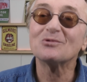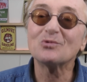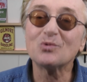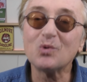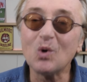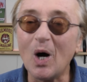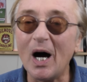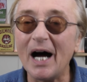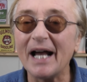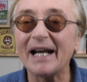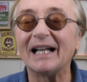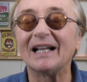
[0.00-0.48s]

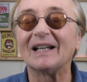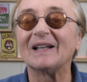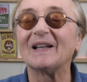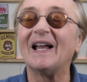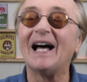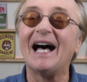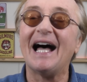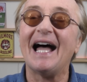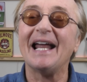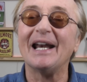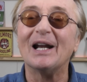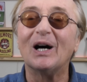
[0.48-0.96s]
What a
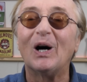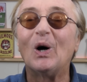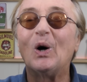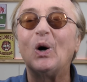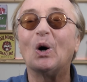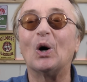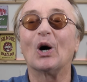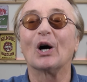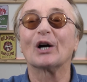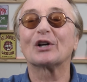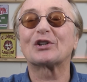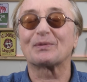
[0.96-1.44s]
line of
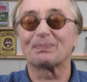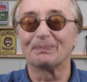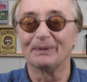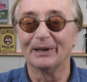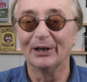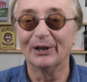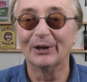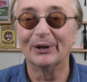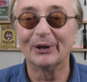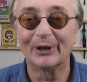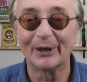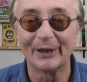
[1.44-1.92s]
horse
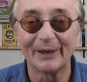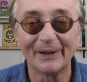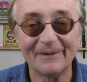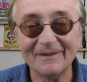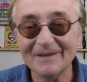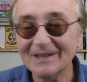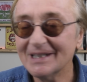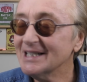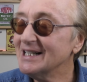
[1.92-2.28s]
manure.